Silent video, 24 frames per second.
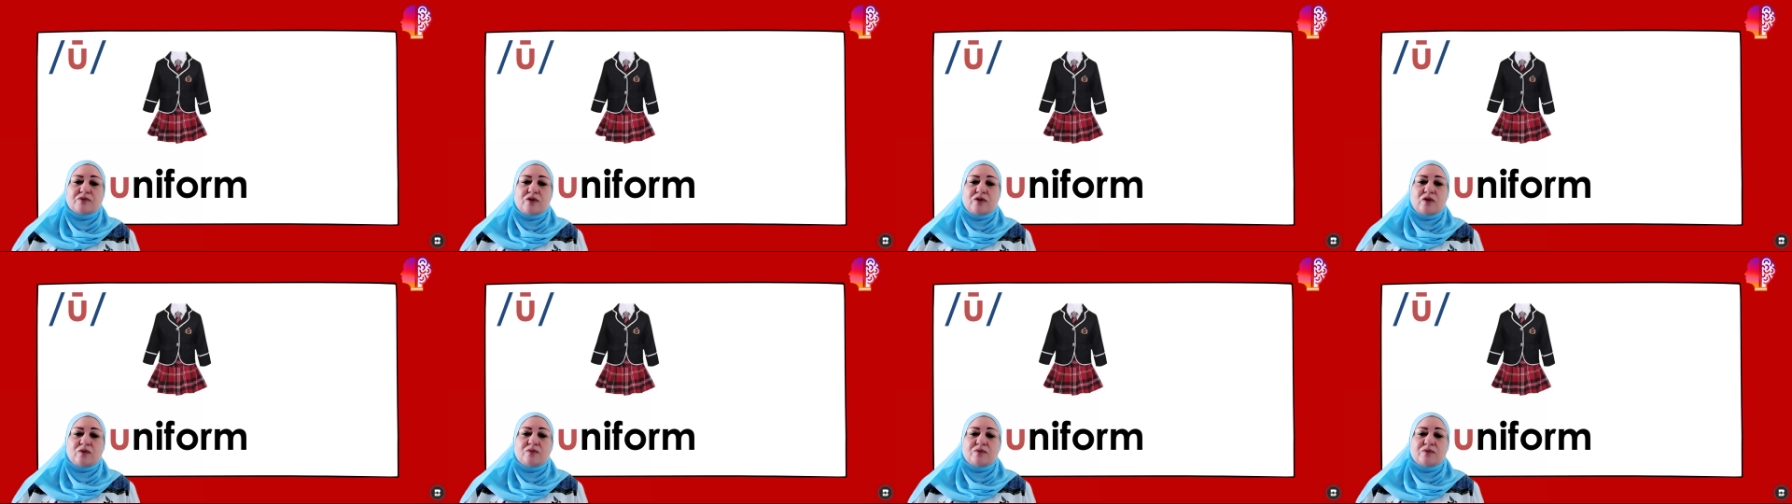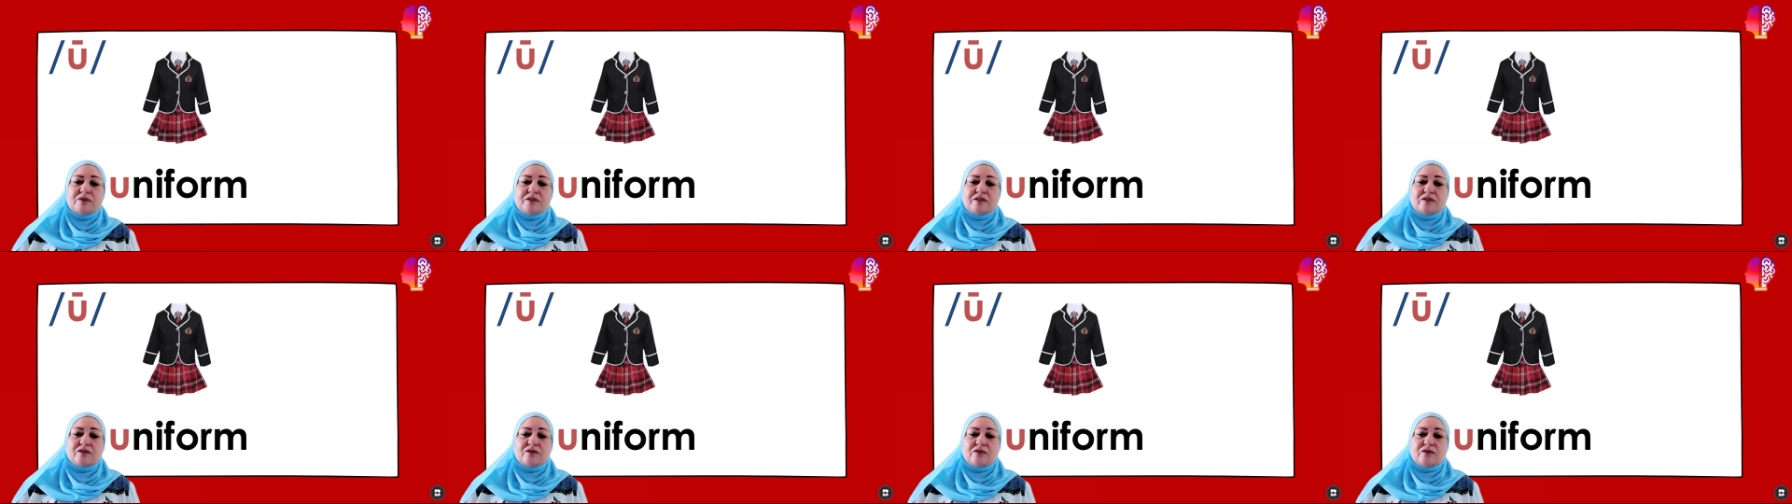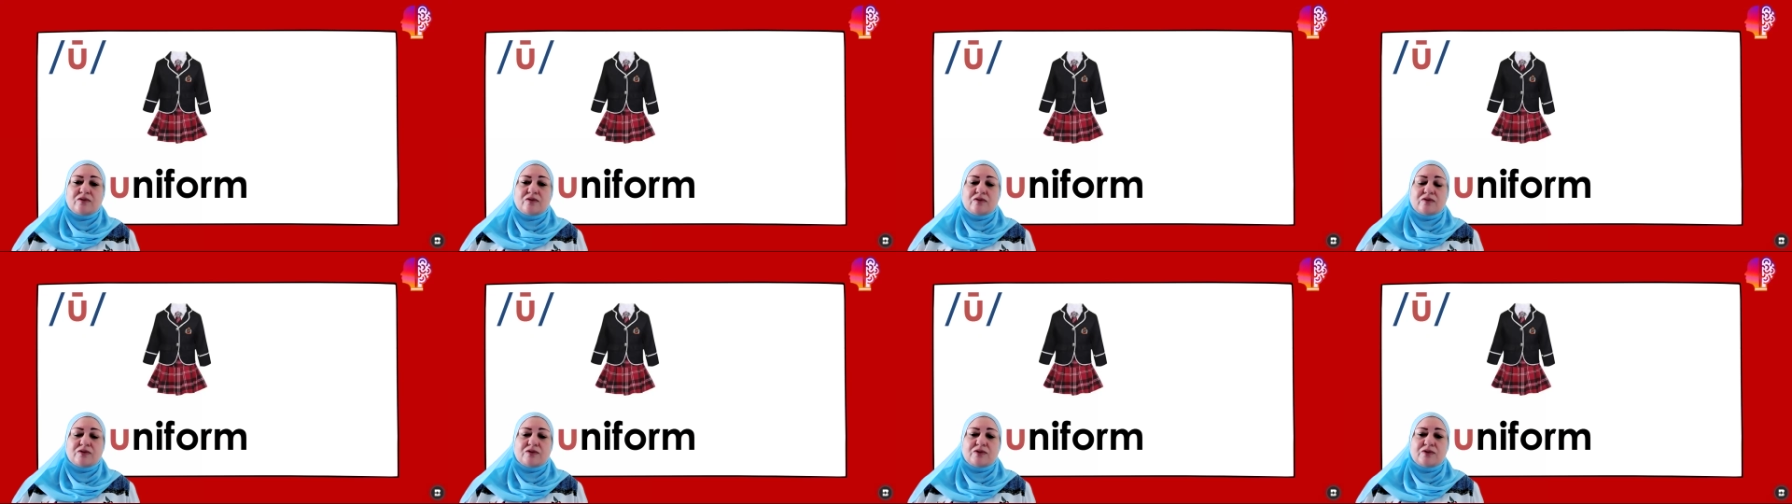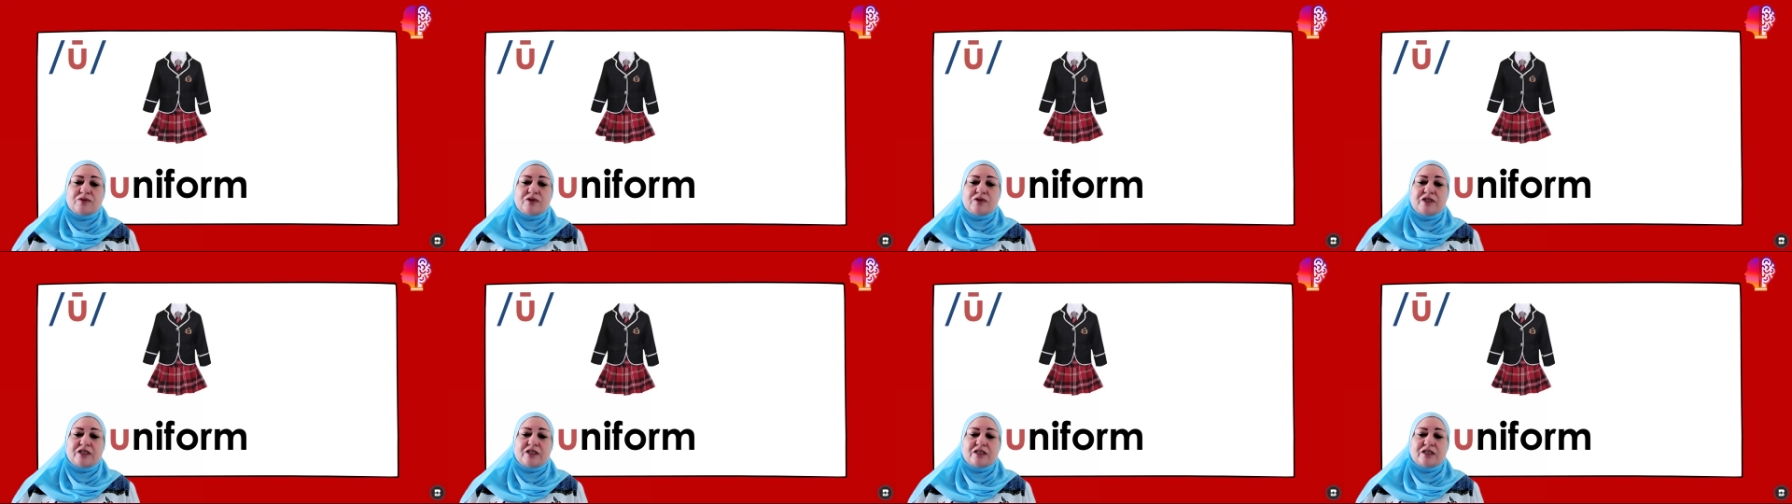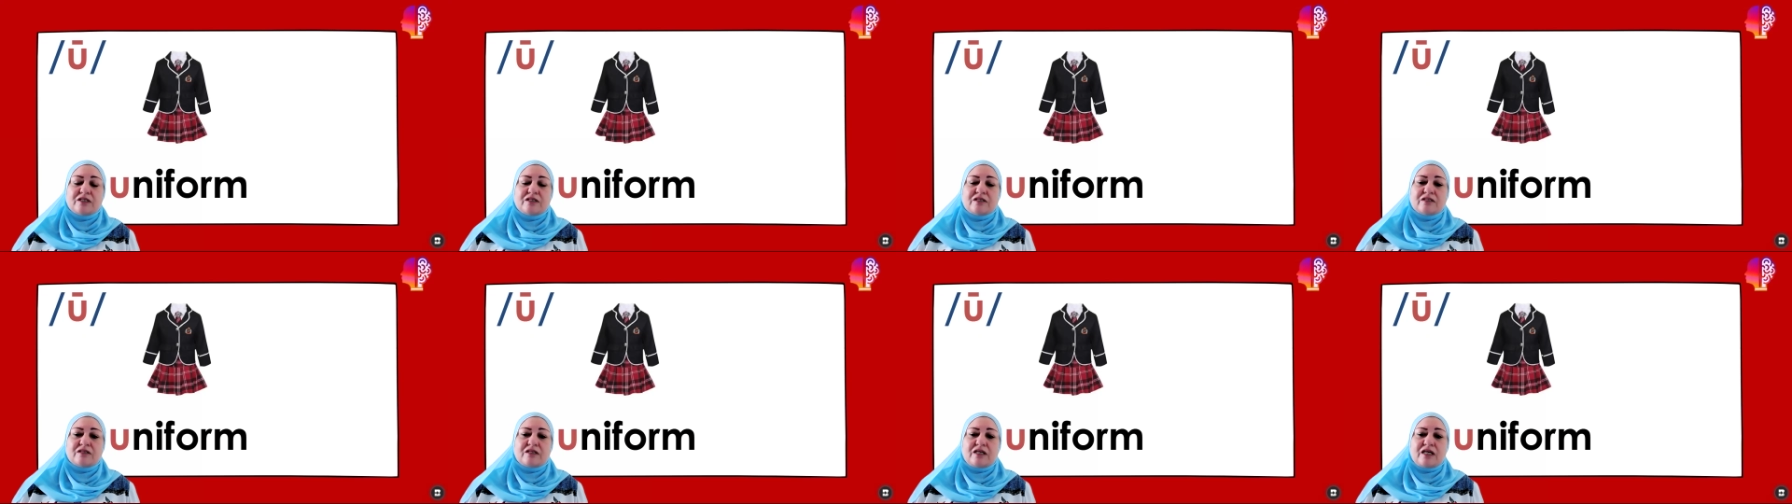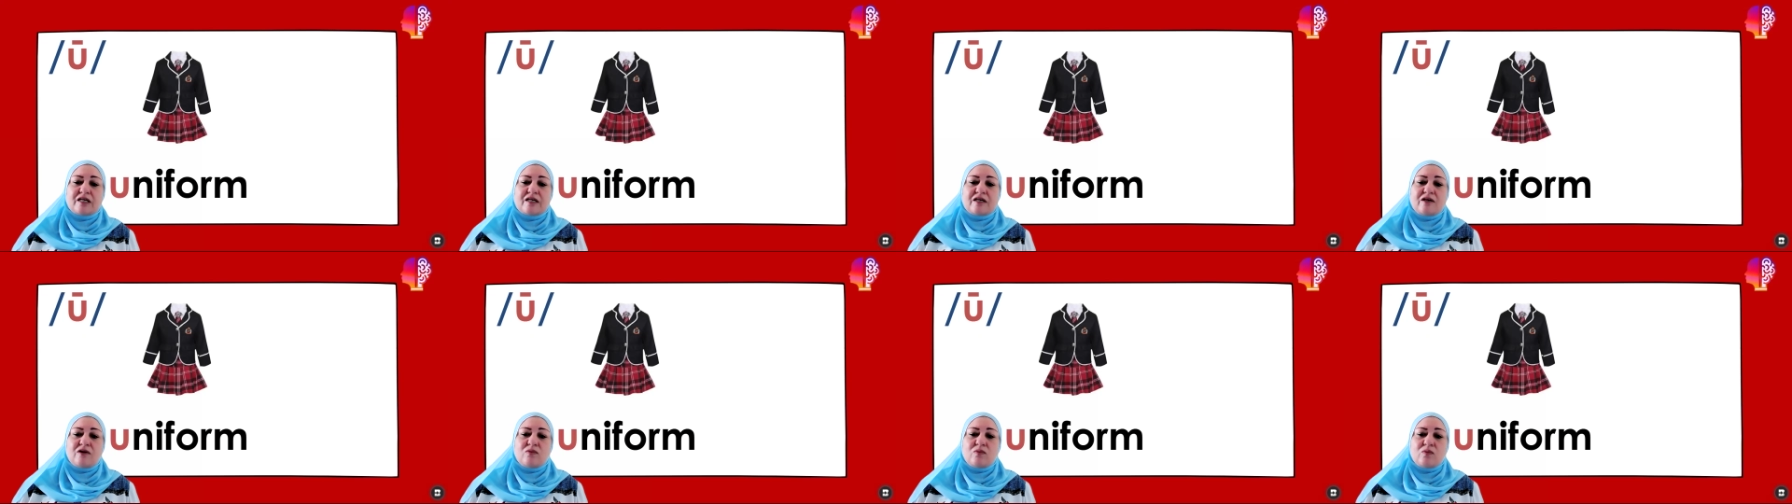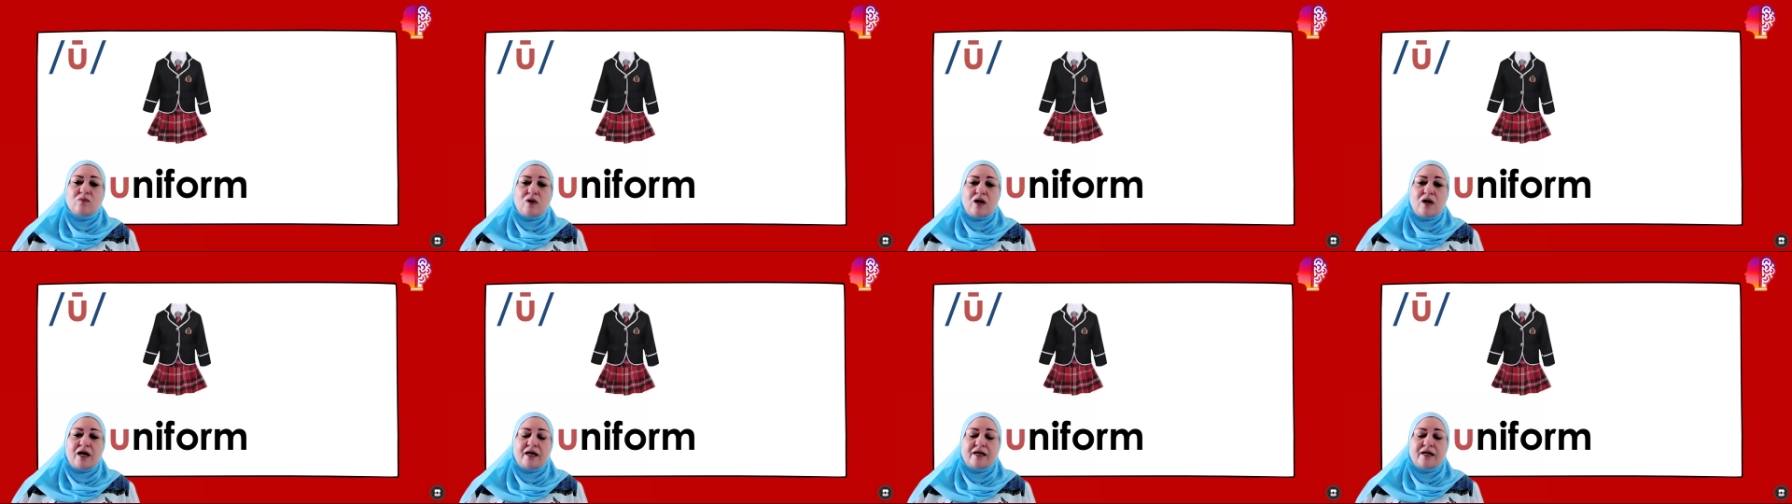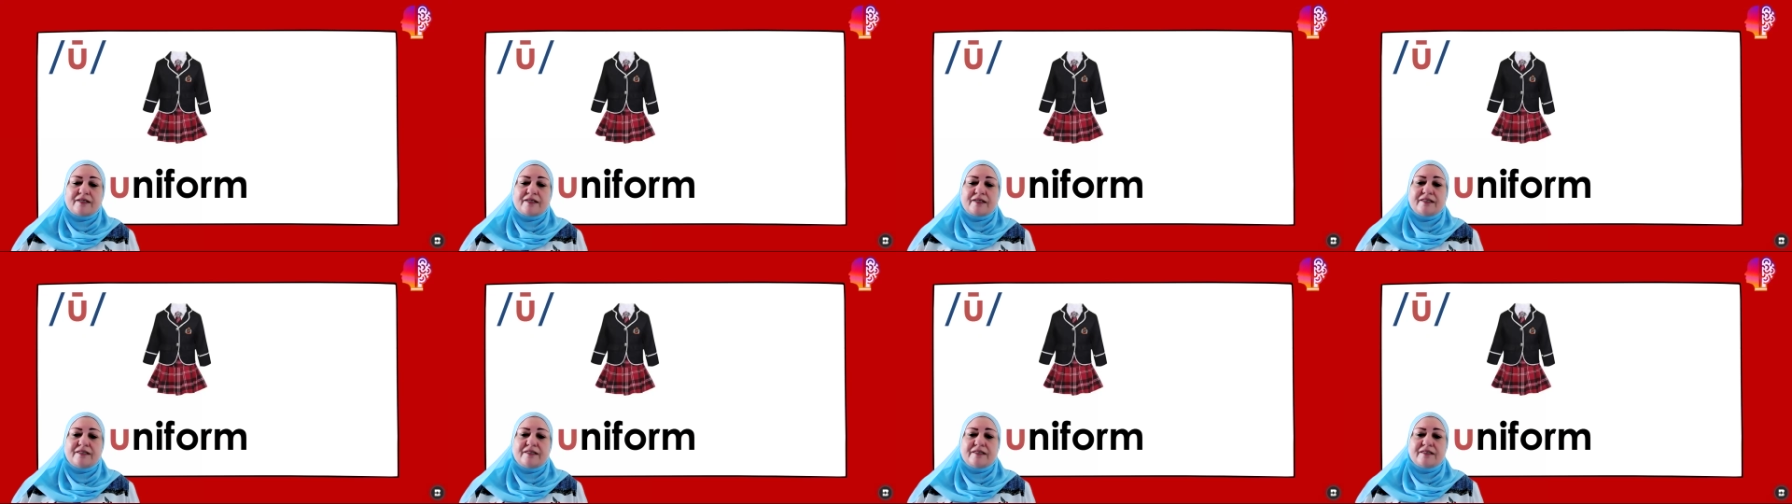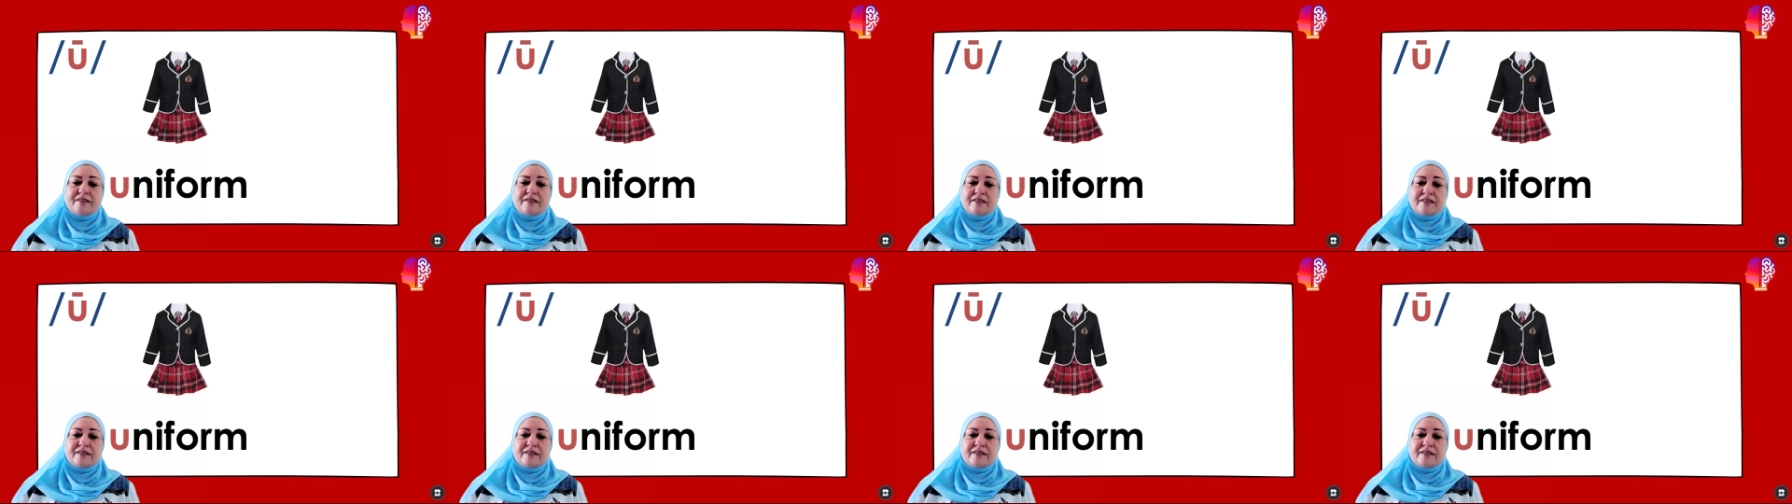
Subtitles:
You always, you hear like a Y